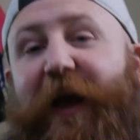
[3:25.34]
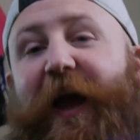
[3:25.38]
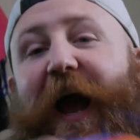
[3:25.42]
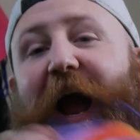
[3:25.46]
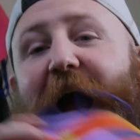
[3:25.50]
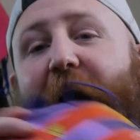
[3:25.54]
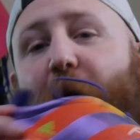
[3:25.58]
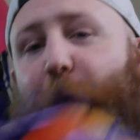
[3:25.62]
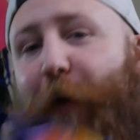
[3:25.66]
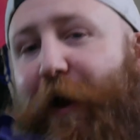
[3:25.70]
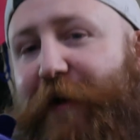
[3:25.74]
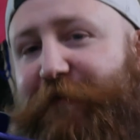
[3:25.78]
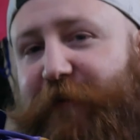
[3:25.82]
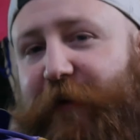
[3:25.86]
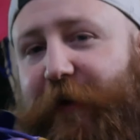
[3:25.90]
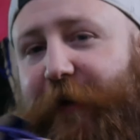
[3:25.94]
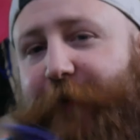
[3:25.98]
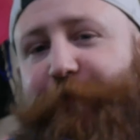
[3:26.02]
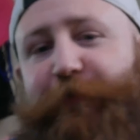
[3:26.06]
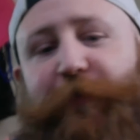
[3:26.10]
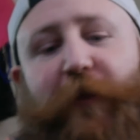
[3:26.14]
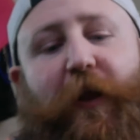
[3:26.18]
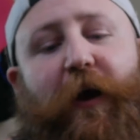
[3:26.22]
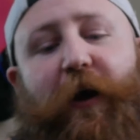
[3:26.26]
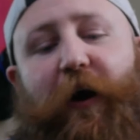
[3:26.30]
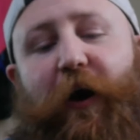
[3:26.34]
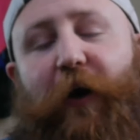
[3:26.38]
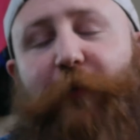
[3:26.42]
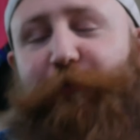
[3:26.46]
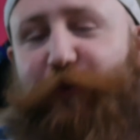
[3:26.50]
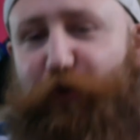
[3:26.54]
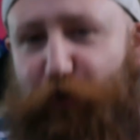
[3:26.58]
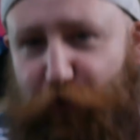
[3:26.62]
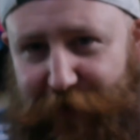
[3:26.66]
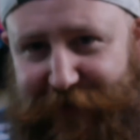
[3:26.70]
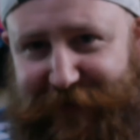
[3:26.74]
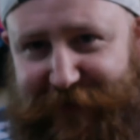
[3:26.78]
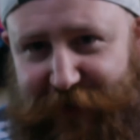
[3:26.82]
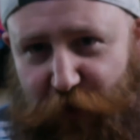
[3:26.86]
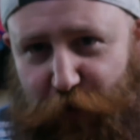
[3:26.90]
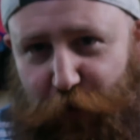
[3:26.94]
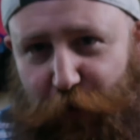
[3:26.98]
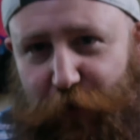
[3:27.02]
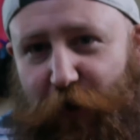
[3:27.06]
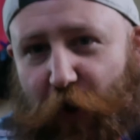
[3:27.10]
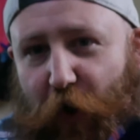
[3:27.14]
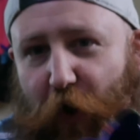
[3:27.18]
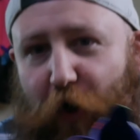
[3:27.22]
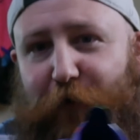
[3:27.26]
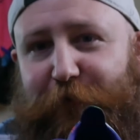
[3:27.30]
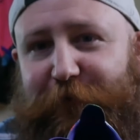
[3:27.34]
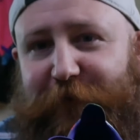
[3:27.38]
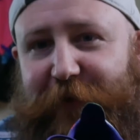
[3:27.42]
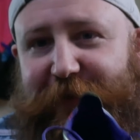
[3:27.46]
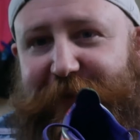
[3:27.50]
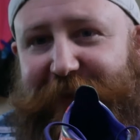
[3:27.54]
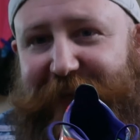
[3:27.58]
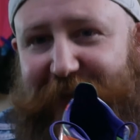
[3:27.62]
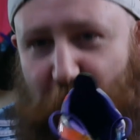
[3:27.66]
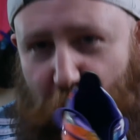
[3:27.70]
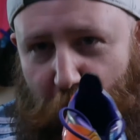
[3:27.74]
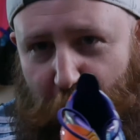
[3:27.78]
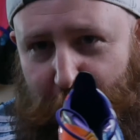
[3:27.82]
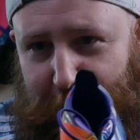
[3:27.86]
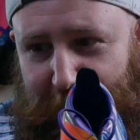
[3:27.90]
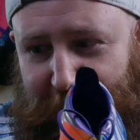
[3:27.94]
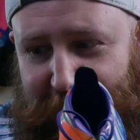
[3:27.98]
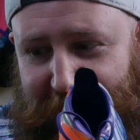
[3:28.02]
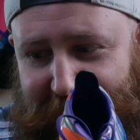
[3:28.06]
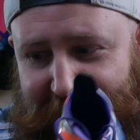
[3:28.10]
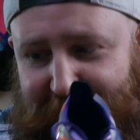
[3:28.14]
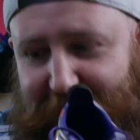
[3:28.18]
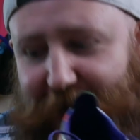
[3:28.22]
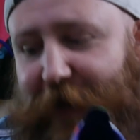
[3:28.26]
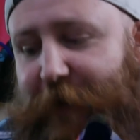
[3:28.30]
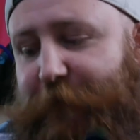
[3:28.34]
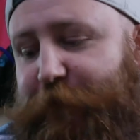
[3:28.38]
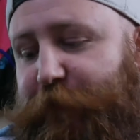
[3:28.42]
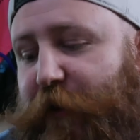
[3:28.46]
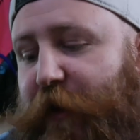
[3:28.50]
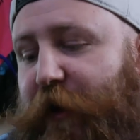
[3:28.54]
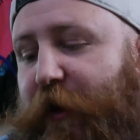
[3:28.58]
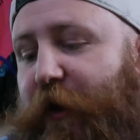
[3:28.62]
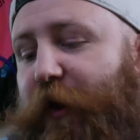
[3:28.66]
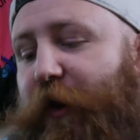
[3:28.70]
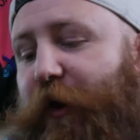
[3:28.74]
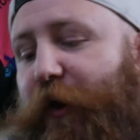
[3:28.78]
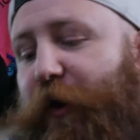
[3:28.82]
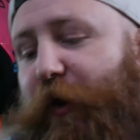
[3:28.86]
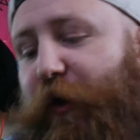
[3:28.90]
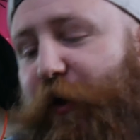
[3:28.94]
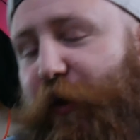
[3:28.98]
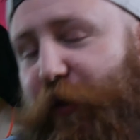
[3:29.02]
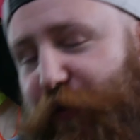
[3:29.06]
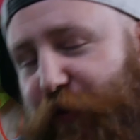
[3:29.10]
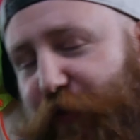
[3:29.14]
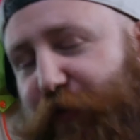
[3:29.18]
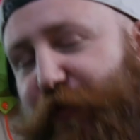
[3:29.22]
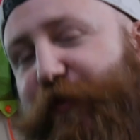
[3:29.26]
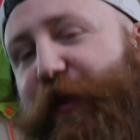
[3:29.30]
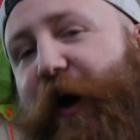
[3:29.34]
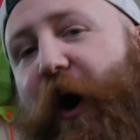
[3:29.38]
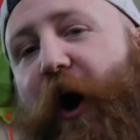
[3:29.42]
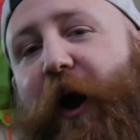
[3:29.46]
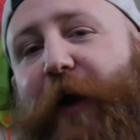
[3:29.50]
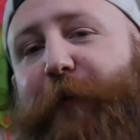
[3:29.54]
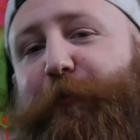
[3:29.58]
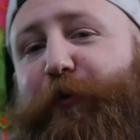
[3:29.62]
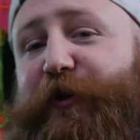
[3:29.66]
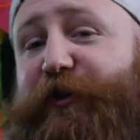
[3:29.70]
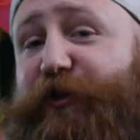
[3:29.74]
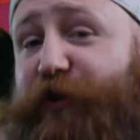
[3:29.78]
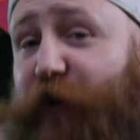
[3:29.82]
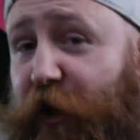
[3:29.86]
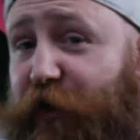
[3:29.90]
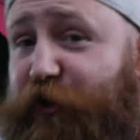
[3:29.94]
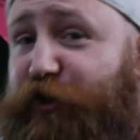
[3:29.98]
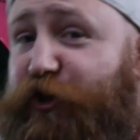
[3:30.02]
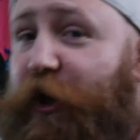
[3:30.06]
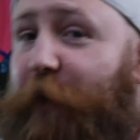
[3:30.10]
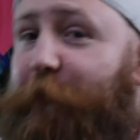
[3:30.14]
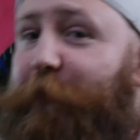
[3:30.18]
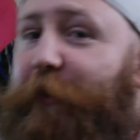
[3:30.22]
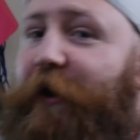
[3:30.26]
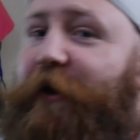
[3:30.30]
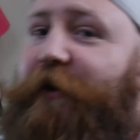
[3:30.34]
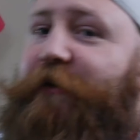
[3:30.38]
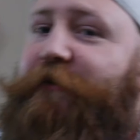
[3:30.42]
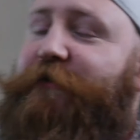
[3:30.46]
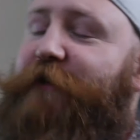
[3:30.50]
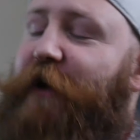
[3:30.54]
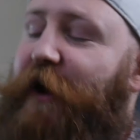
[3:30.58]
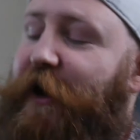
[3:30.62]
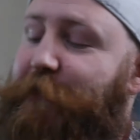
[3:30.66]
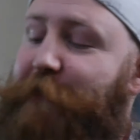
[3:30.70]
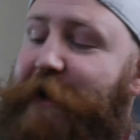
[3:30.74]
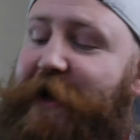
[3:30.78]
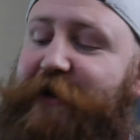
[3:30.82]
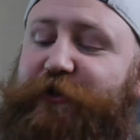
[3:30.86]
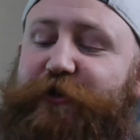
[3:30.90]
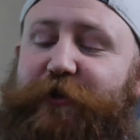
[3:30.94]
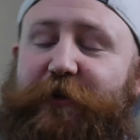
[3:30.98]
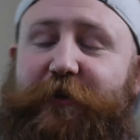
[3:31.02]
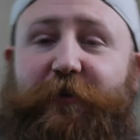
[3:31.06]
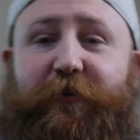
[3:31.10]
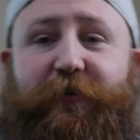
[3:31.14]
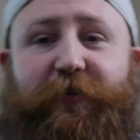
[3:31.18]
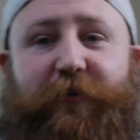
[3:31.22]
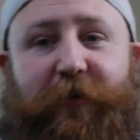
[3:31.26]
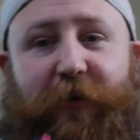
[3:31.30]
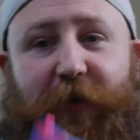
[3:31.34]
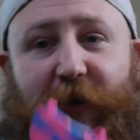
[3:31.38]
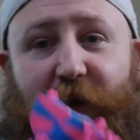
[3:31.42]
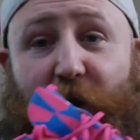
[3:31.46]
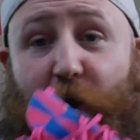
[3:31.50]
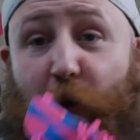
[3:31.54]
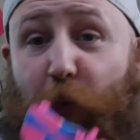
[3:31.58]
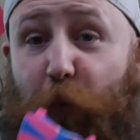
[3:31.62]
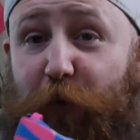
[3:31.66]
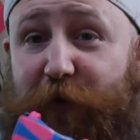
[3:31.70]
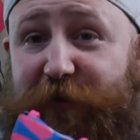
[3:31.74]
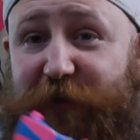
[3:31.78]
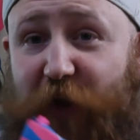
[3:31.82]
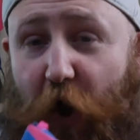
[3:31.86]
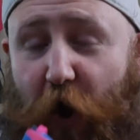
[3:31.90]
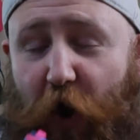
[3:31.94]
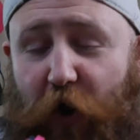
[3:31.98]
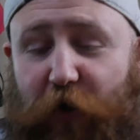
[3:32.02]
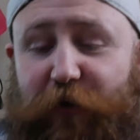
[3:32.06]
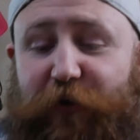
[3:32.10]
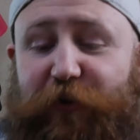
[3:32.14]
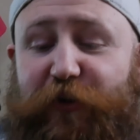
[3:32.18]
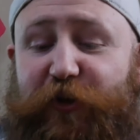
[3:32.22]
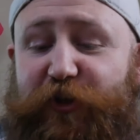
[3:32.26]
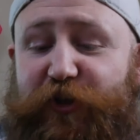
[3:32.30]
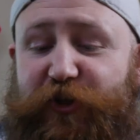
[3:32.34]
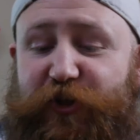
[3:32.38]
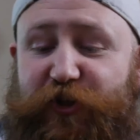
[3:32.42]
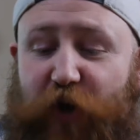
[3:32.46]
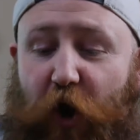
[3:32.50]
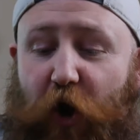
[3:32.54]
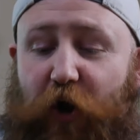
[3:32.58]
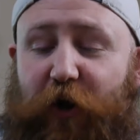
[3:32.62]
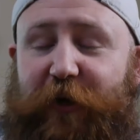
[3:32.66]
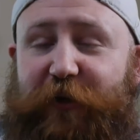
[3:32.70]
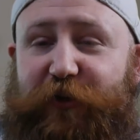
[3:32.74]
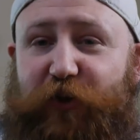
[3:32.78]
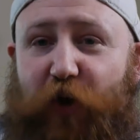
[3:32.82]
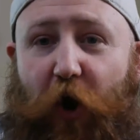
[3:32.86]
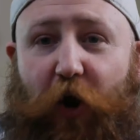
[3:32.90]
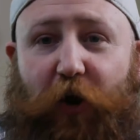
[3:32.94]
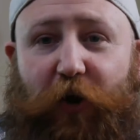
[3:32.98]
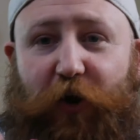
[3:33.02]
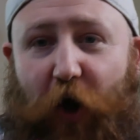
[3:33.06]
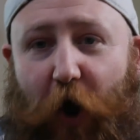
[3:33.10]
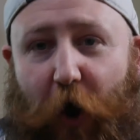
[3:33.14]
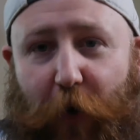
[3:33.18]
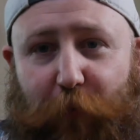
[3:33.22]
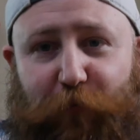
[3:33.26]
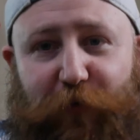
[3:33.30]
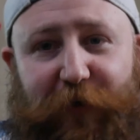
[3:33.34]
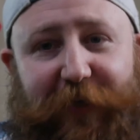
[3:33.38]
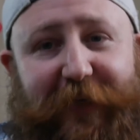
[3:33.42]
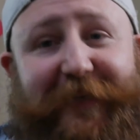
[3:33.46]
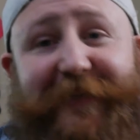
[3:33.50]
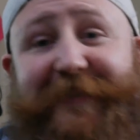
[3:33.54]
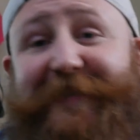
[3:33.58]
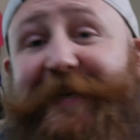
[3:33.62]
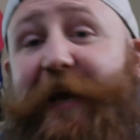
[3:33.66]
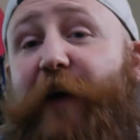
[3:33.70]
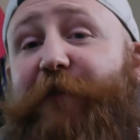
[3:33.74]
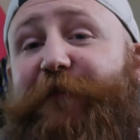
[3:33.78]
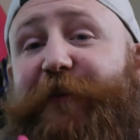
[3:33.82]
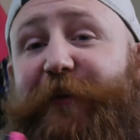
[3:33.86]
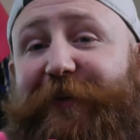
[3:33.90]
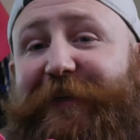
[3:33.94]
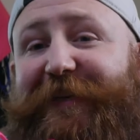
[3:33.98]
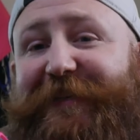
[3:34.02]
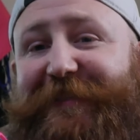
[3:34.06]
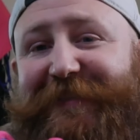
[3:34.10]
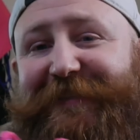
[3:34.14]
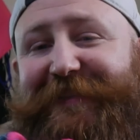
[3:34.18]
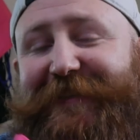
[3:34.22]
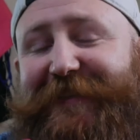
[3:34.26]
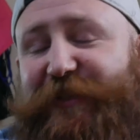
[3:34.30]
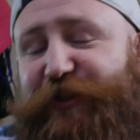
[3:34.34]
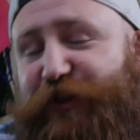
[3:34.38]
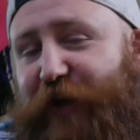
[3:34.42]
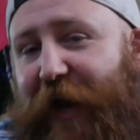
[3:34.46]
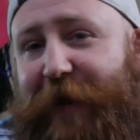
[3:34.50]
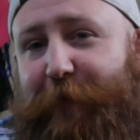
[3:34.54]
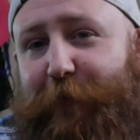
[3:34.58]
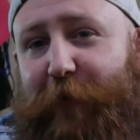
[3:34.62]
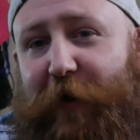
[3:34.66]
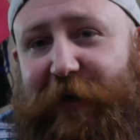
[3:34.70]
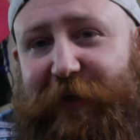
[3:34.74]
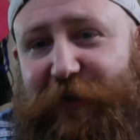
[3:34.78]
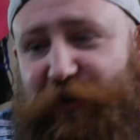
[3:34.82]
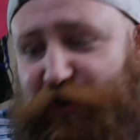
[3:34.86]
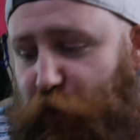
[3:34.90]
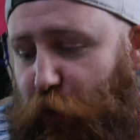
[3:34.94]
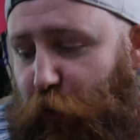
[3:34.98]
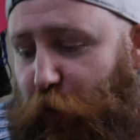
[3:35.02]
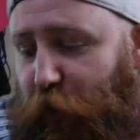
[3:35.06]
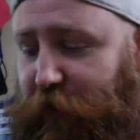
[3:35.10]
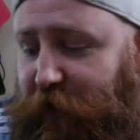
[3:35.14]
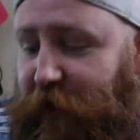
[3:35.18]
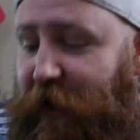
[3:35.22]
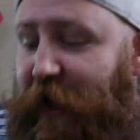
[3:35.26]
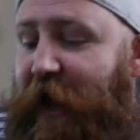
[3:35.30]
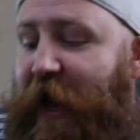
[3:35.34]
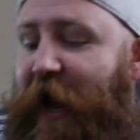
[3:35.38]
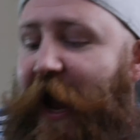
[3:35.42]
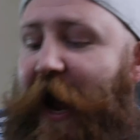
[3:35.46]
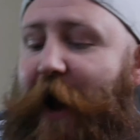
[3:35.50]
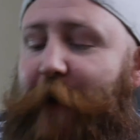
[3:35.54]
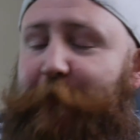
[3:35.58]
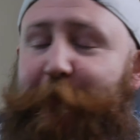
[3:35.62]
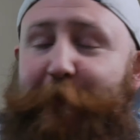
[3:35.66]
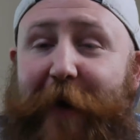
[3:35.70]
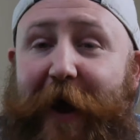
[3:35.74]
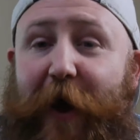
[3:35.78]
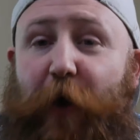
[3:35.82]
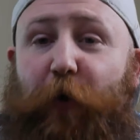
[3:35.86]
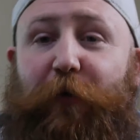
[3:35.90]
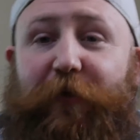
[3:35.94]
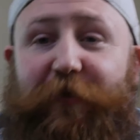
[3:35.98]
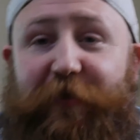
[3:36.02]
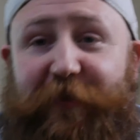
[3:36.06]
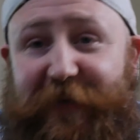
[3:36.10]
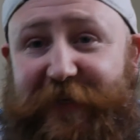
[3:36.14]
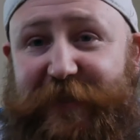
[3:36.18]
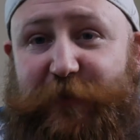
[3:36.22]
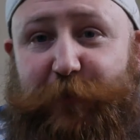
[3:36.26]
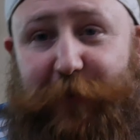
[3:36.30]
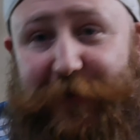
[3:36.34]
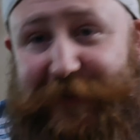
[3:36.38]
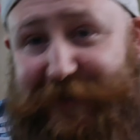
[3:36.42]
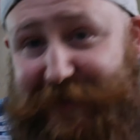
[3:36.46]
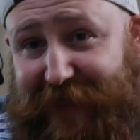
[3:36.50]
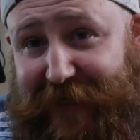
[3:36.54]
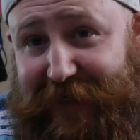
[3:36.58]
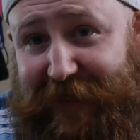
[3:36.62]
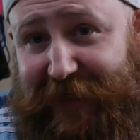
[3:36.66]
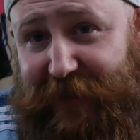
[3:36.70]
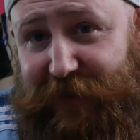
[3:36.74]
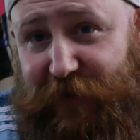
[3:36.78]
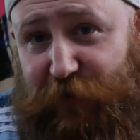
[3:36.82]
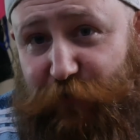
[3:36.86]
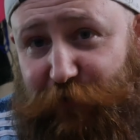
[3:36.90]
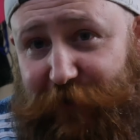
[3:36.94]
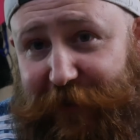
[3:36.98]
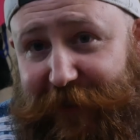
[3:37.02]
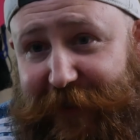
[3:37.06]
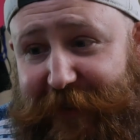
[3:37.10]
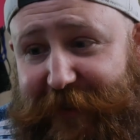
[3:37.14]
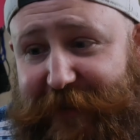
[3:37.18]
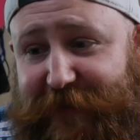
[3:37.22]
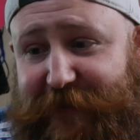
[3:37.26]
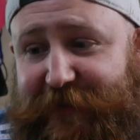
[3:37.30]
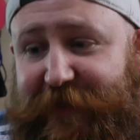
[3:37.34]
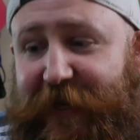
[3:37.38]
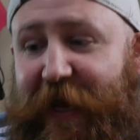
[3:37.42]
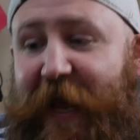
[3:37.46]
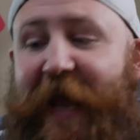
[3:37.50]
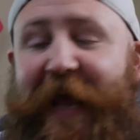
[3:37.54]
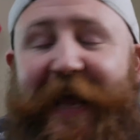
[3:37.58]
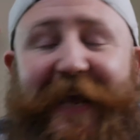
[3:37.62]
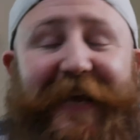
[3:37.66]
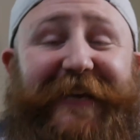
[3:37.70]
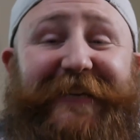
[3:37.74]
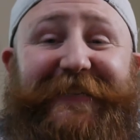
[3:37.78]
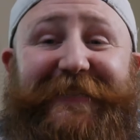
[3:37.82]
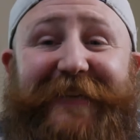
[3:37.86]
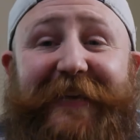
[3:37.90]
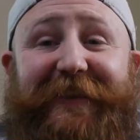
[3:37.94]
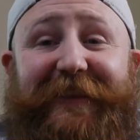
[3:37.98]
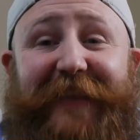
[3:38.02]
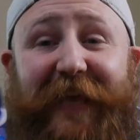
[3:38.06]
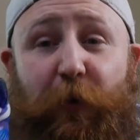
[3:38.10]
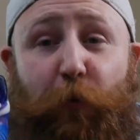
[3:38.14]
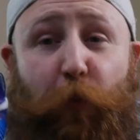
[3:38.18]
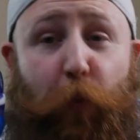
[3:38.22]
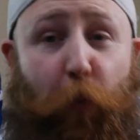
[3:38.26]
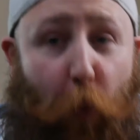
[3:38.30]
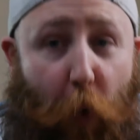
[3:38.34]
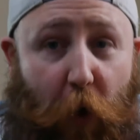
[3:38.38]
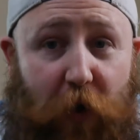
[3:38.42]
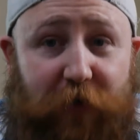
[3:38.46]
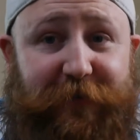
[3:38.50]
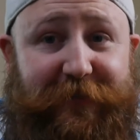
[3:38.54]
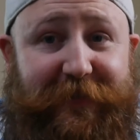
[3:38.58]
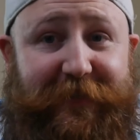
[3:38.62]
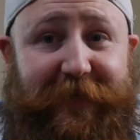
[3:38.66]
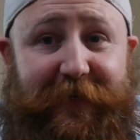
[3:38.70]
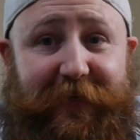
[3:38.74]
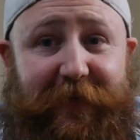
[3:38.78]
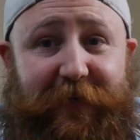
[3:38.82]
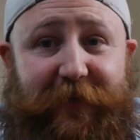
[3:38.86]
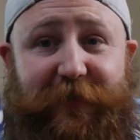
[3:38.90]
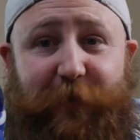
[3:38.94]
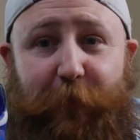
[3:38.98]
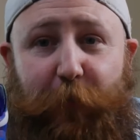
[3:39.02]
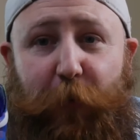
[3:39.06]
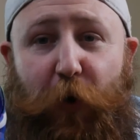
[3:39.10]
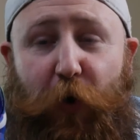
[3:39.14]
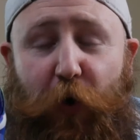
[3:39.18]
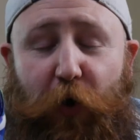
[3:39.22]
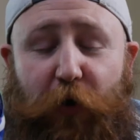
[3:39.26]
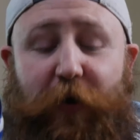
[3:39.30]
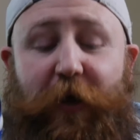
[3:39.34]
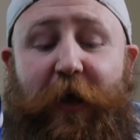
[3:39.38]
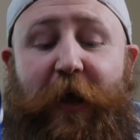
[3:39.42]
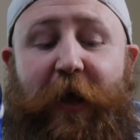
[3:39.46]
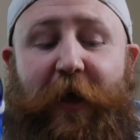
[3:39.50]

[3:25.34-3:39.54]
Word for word: However, critical of the upper here, the Hybrid Touch upper that I mentioned was on the soccer dot com release. Now, if you listen to J Mike talk about this particular release, he said they wanted to put